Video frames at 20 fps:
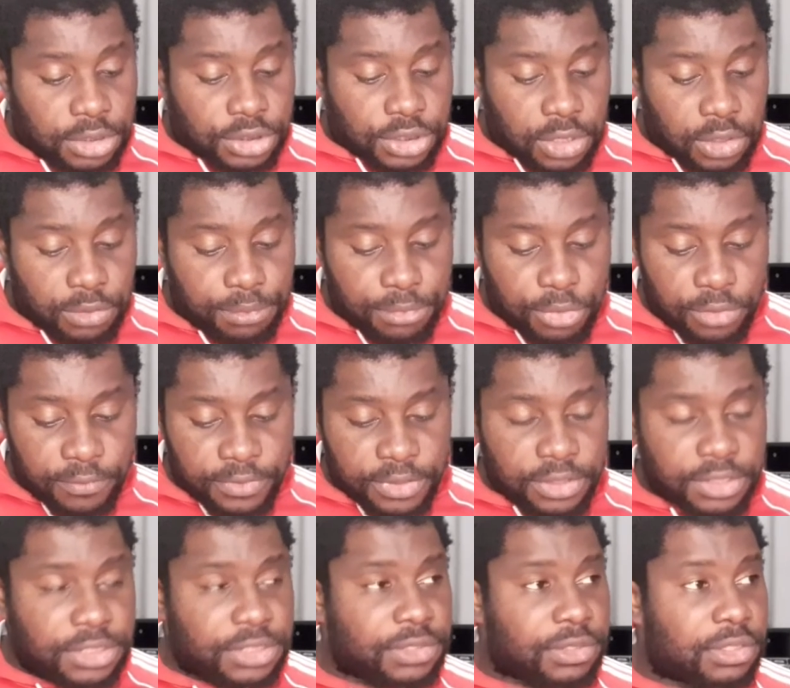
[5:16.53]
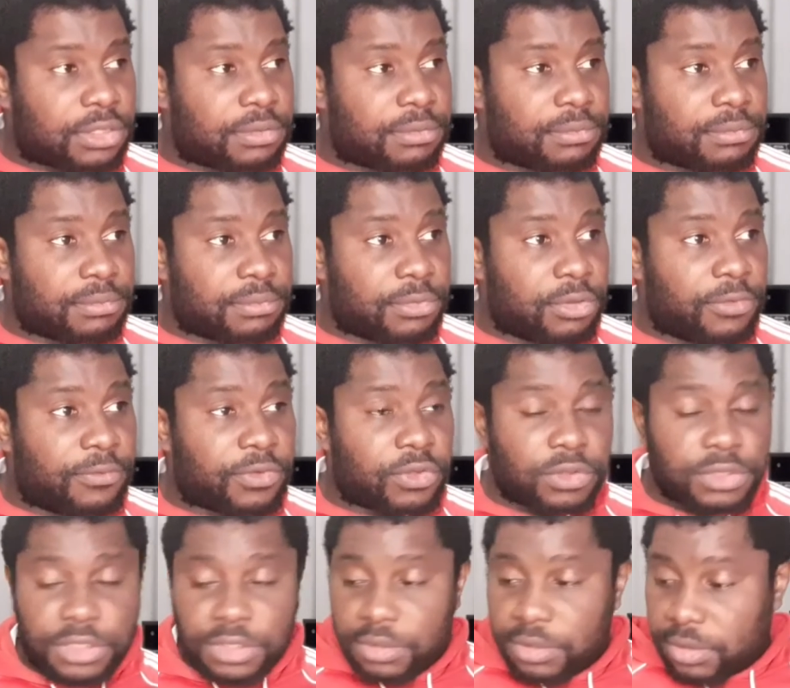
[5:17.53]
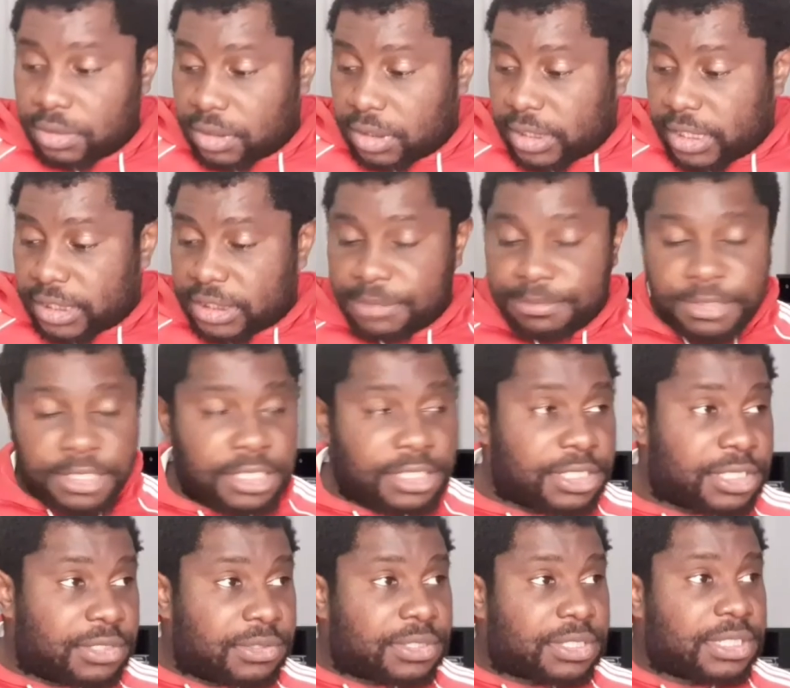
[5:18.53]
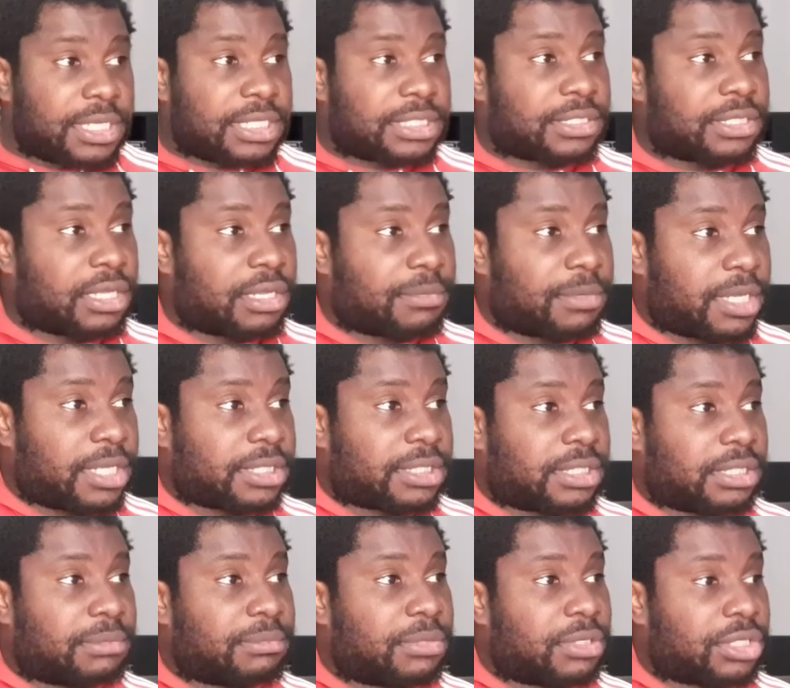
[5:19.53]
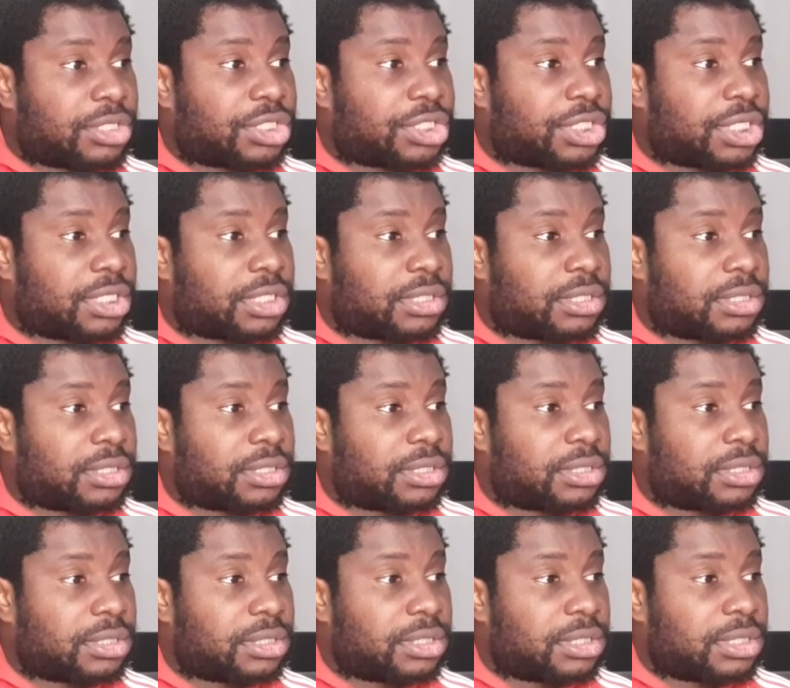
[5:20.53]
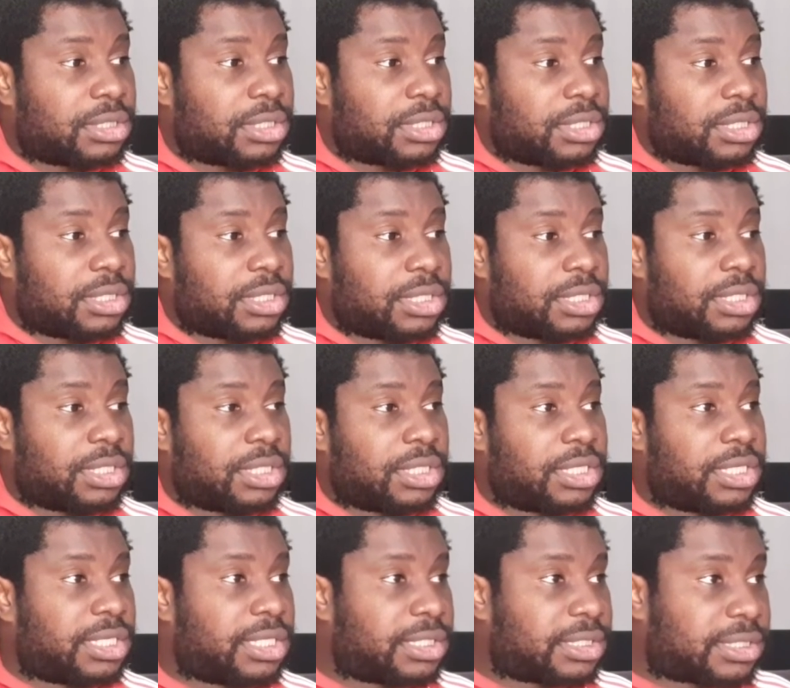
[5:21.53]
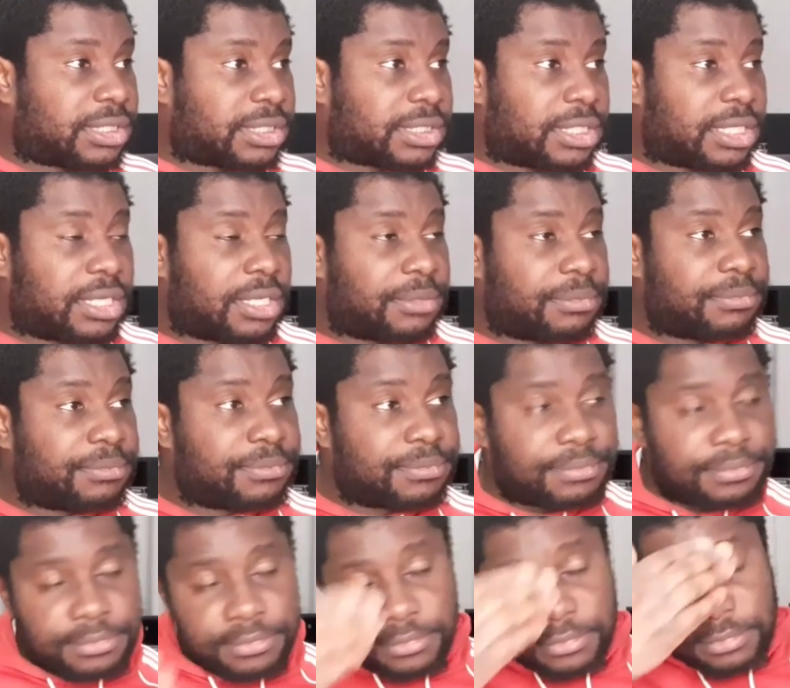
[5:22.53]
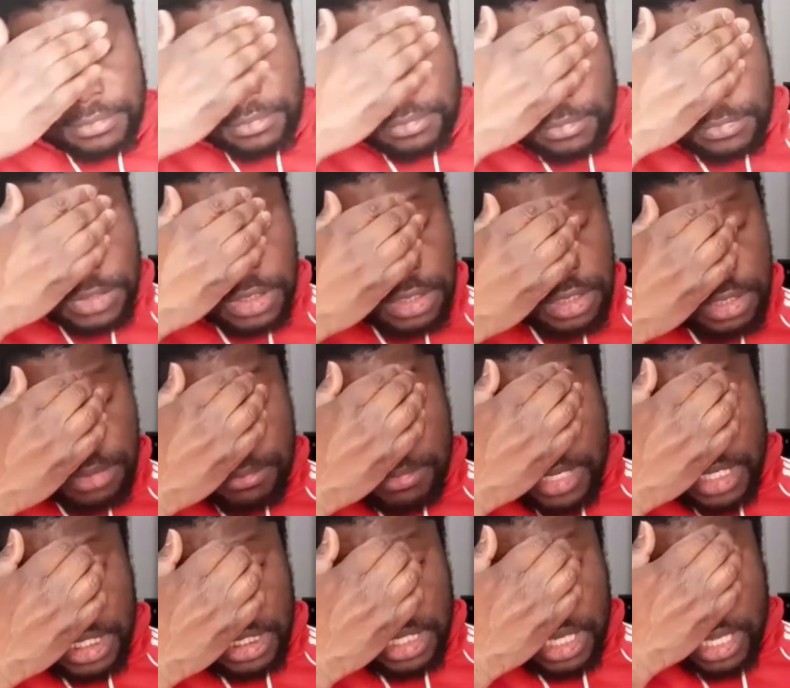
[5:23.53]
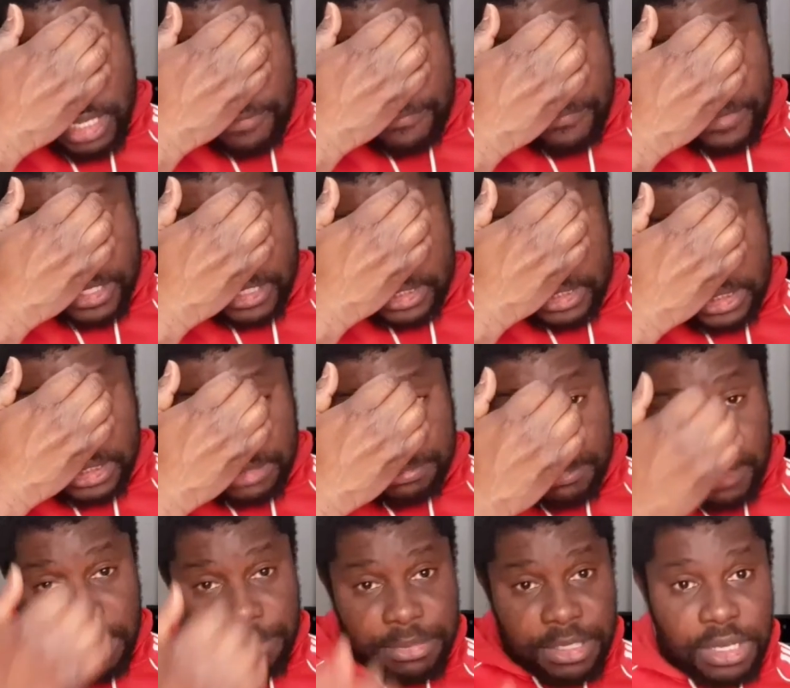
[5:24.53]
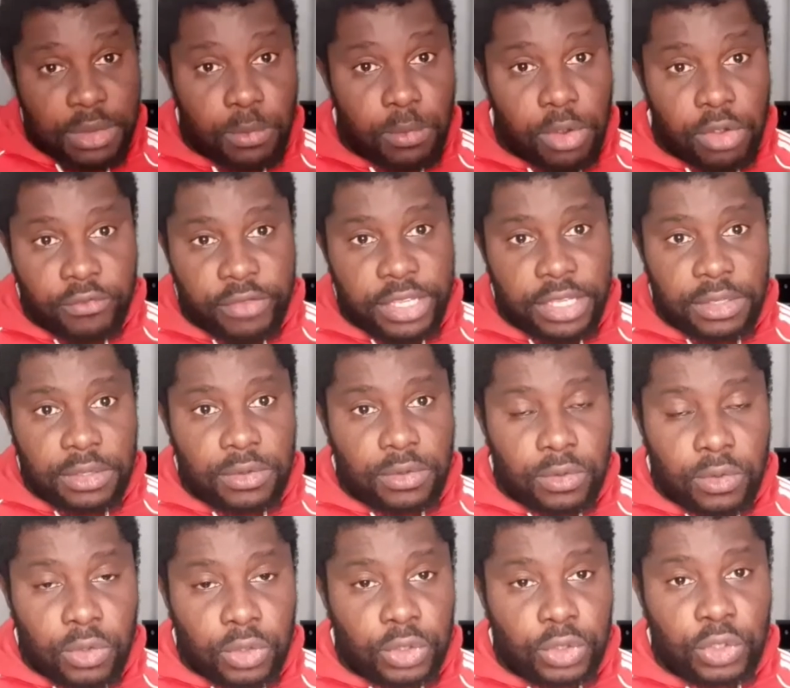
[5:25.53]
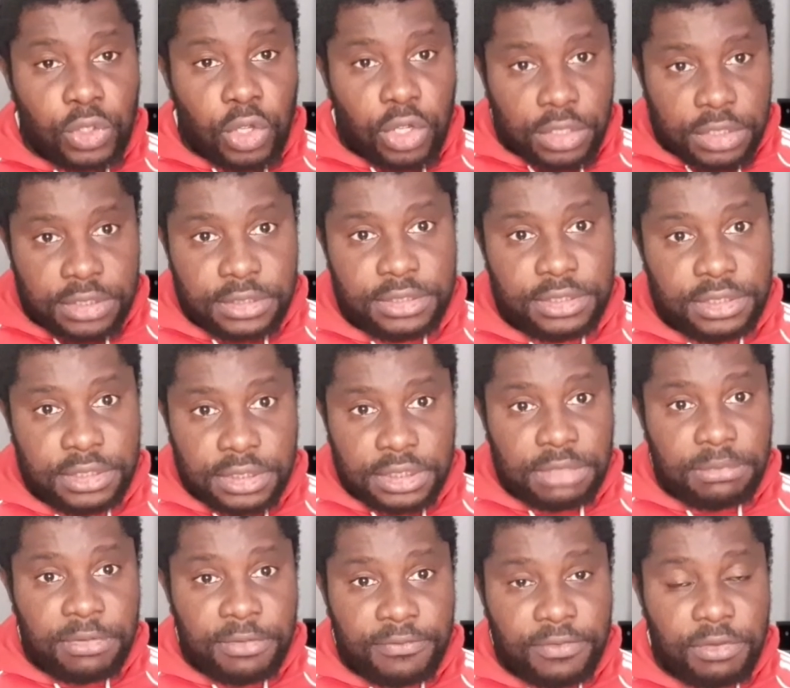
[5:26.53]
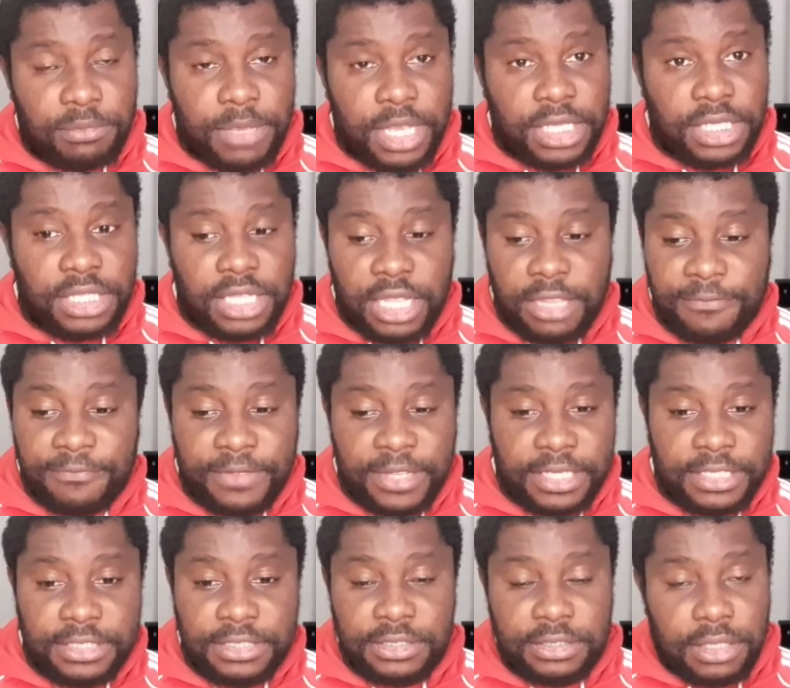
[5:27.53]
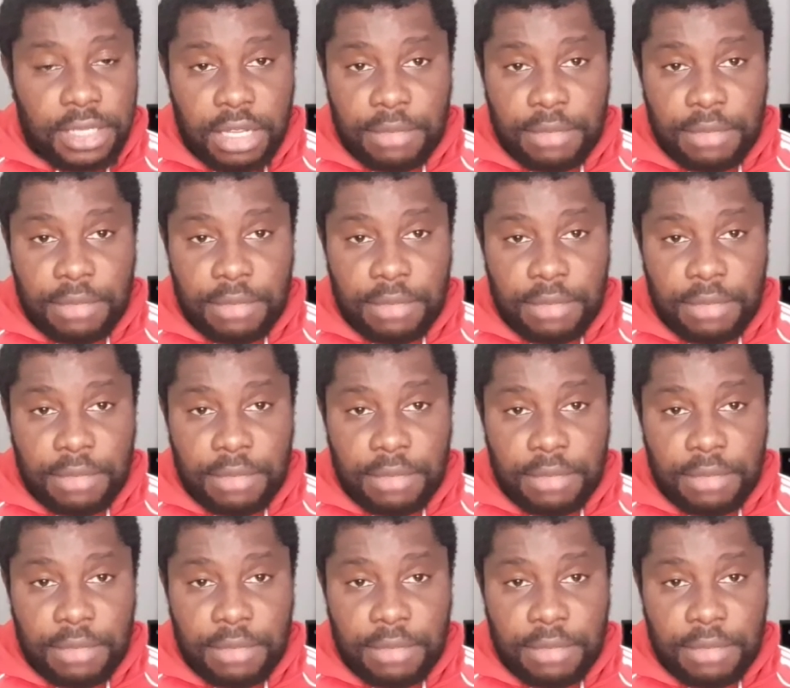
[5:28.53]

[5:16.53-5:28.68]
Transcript: So moving on to the next bit of news, and that's Anthony Martial. Yes, Man United fans, this may be a worry or not to some of you Man United fans.